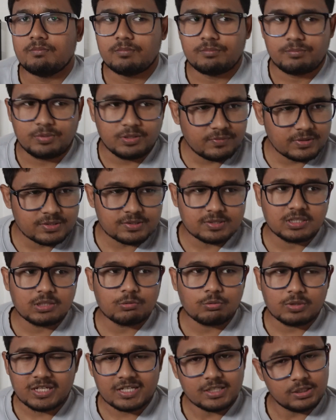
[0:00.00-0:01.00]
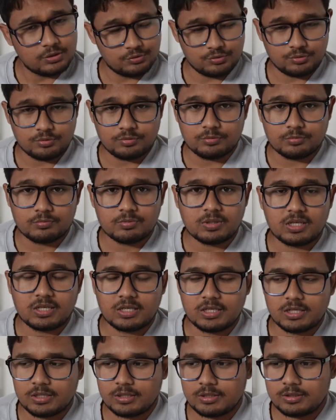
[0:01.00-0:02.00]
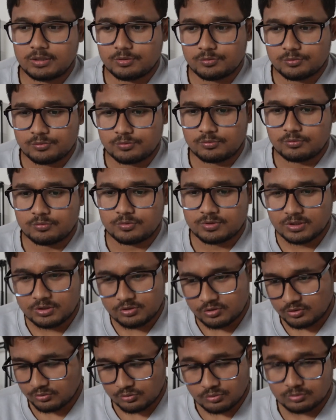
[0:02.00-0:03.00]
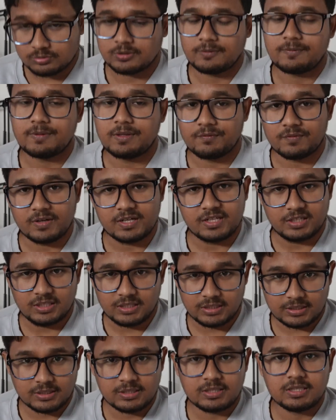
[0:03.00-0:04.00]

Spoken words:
Previously, what I used to do, I used to search on Google if I need